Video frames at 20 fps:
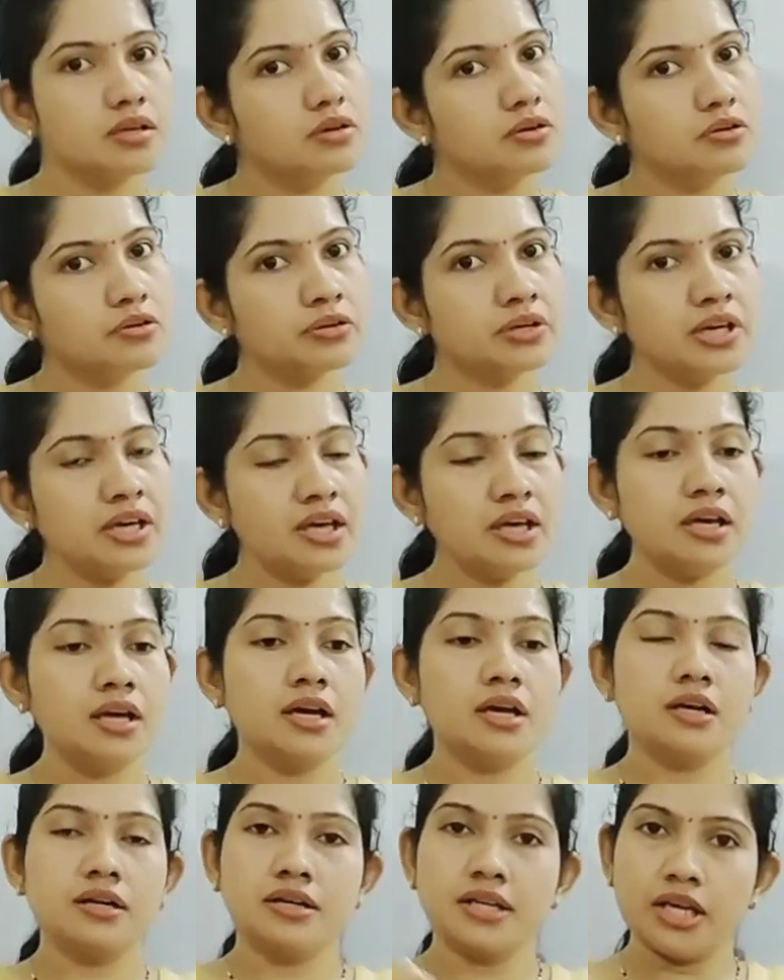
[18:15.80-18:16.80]
Okay,
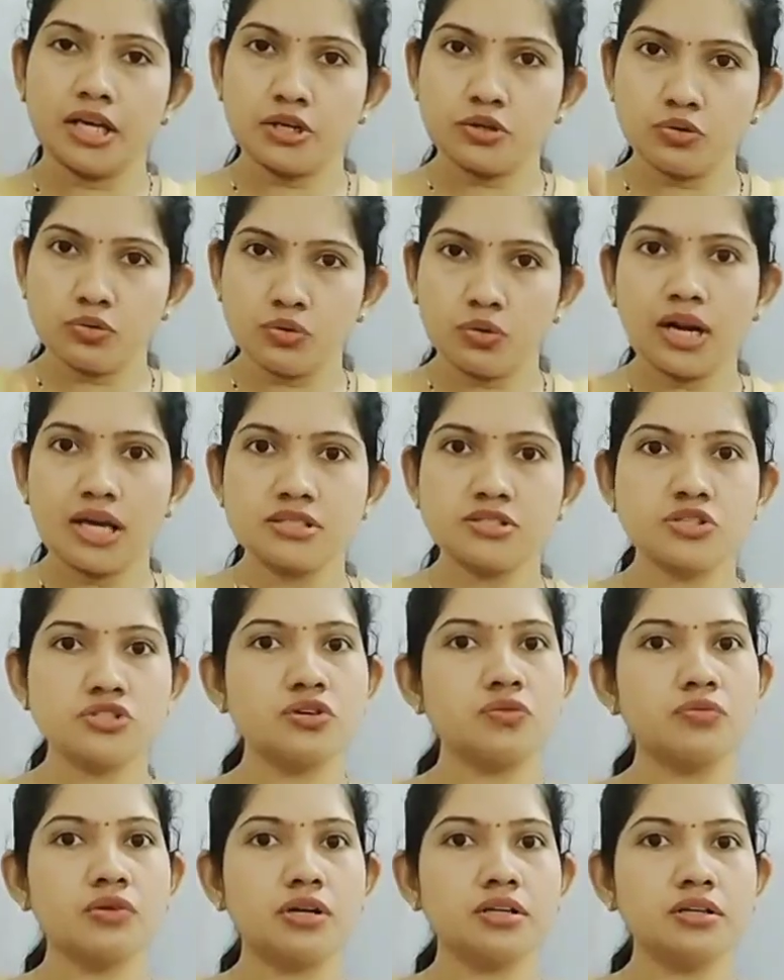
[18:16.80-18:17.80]
take 2 glasses
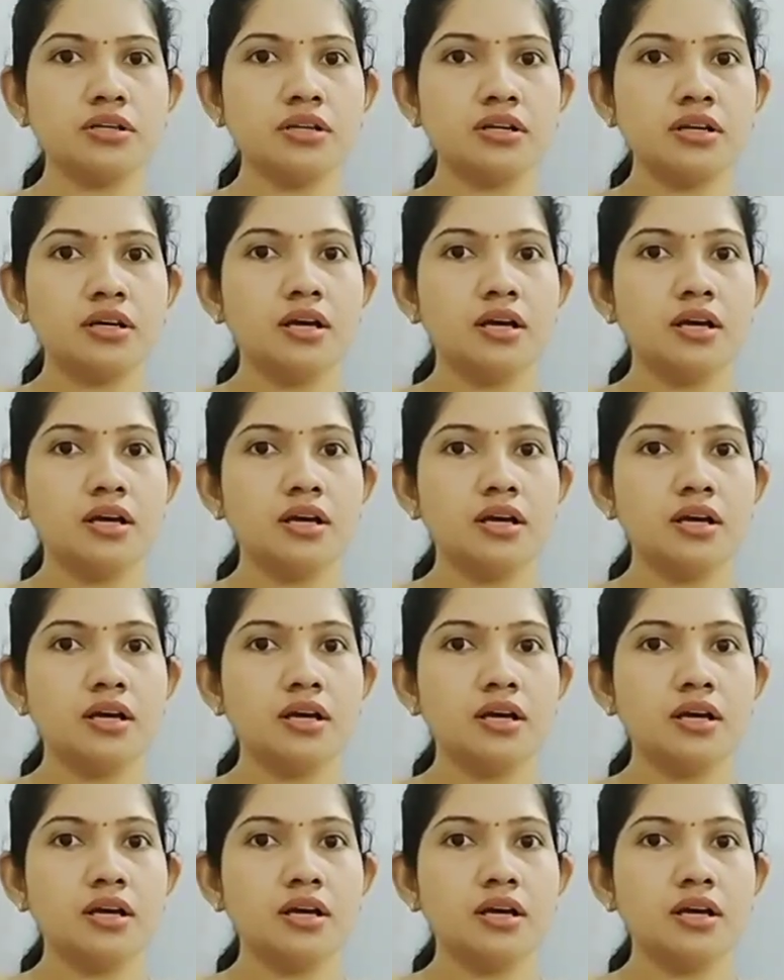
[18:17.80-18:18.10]
of water.